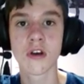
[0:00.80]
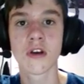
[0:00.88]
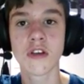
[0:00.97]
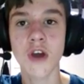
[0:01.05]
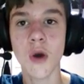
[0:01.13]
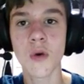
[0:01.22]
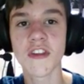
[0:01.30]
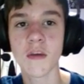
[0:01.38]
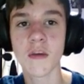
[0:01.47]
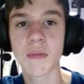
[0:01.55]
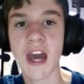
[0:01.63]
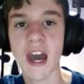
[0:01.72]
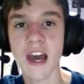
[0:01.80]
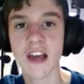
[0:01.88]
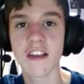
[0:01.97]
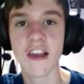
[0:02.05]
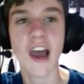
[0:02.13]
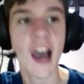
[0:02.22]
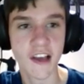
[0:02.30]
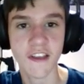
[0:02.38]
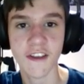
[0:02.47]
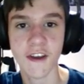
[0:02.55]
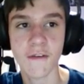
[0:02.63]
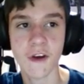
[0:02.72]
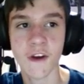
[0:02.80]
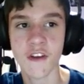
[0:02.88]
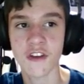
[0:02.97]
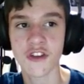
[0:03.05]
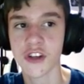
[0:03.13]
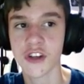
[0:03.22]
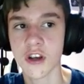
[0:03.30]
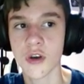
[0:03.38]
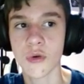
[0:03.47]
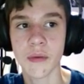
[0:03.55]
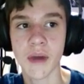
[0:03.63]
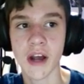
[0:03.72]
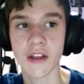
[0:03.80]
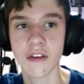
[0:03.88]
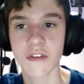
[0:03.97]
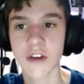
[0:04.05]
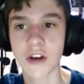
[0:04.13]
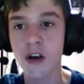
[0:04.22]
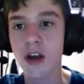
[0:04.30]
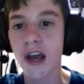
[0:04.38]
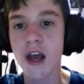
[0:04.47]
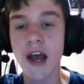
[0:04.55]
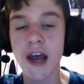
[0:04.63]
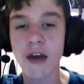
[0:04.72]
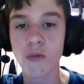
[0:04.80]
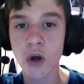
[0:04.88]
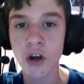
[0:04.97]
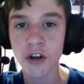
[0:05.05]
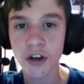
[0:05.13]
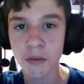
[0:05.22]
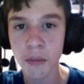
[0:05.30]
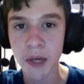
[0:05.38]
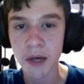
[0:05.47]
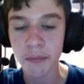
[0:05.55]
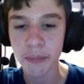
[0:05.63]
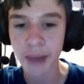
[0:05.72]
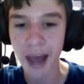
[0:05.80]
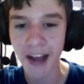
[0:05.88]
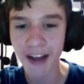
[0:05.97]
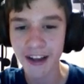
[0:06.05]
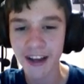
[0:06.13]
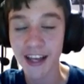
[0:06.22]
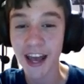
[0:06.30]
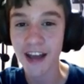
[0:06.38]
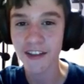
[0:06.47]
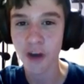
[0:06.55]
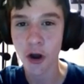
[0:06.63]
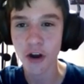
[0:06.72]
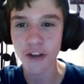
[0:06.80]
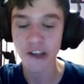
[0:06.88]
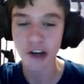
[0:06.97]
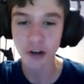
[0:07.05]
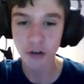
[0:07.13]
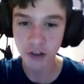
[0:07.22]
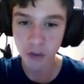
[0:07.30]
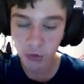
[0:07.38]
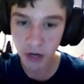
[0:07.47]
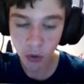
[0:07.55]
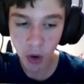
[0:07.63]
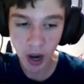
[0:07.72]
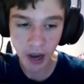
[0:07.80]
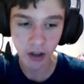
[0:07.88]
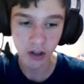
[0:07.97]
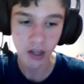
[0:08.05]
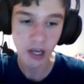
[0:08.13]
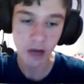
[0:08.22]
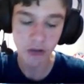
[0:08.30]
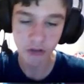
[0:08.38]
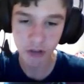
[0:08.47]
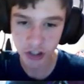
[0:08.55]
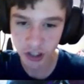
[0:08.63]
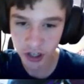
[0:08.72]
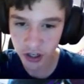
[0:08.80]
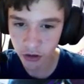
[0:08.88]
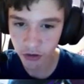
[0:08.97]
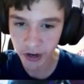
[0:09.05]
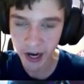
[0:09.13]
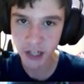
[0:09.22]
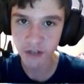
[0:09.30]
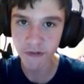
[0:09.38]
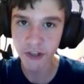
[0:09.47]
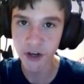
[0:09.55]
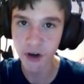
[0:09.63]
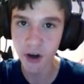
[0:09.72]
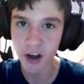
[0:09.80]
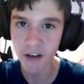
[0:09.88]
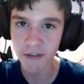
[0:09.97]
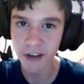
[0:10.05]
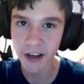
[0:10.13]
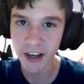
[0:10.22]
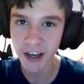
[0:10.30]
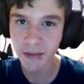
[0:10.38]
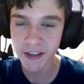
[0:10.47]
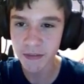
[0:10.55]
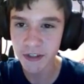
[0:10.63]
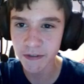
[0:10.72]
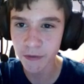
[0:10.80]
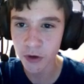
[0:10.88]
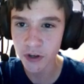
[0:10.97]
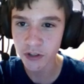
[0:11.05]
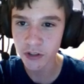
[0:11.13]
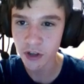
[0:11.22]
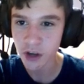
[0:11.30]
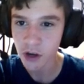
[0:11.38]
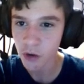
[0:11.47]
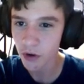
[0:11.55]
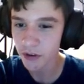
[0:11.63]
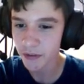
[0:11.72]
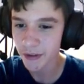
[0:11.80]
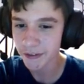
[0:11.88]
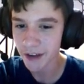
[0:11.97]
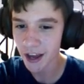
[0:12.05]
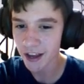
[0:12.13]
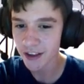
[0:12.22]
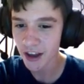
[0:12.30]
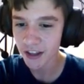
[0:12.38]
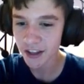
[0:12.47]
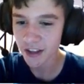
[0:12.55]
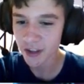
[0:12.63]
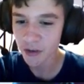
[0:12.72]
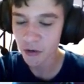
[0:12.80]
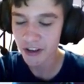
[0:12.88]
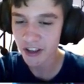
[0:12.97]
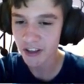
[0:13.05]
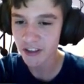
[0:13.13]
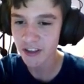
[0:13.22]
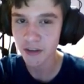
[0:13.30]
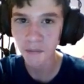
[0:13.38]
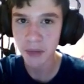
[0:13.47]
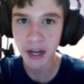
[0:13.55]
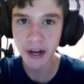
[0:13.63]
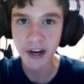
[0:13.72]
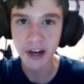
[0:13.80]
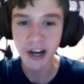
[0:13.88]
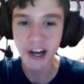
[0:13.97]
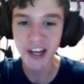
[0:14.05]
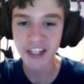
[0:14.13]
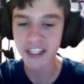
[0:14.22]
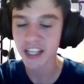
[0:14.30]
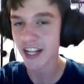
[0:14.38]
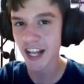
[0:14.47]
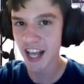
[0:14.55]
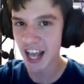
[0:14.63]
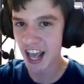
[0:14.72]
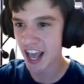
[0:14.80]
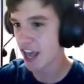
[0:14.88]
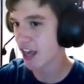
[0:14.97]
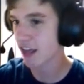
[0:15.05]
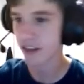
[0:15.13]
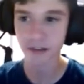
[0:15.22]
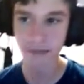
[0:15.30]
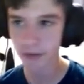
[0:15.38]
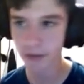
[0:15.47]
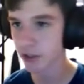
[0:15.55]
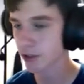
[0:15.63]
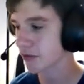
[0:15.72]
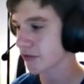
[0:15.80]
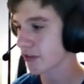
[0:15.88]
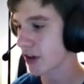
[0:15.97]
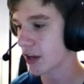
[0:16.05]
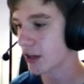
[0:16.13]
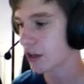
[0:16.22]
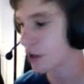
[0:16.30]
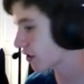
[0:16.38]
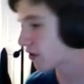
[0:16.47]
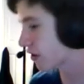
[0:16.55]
Yo, what's up guys, AxeliteFoxNinja here and we're back in the video, and welcome back again to Hearts and Heroes. It's been a while. I was originally going to do a reaction video of uh, S M G four's War of the Fat Italians twenty eighteen, but I decided, eh, it'll be fine. Plus I